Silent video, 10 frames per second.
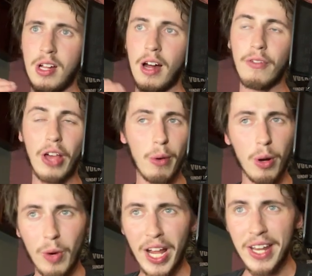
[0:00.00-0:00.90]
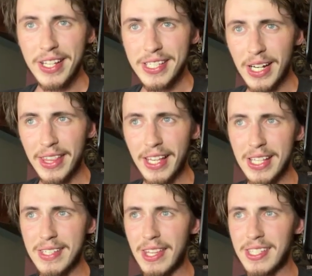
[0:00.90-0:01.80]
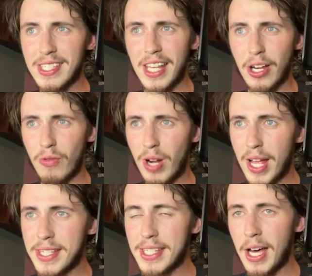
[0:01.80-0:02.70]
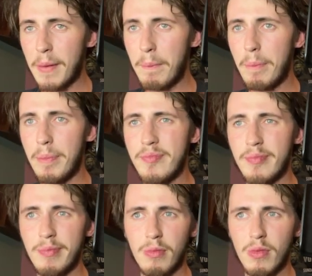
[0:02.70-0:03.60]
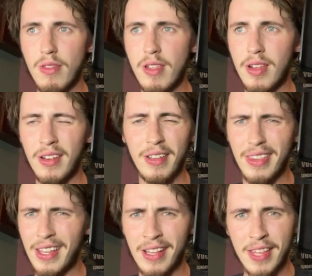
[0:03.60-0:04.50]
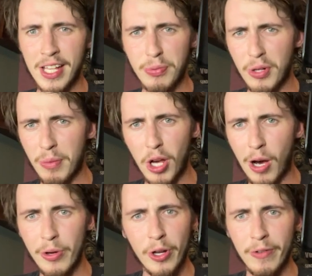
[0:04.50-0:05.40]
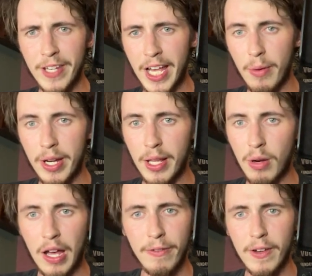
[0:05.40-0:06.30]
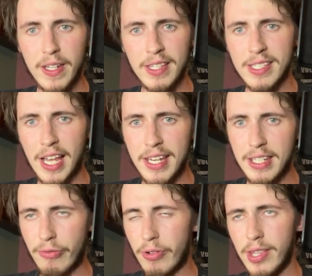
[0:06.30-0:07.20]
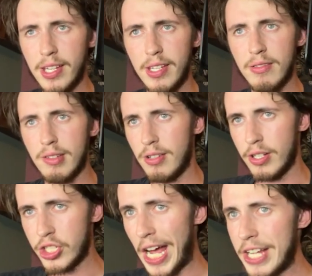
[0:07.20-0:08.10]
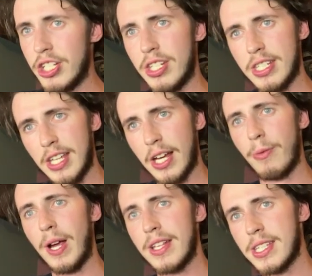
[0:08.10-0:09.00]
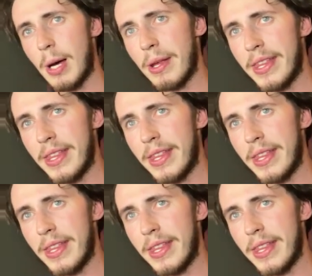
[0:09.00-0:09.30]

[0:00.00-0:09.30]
I forget what round I said. I think I said second round sub. And that's what I'm going off now anyway. If I did say it differently, I change it to second round sub. I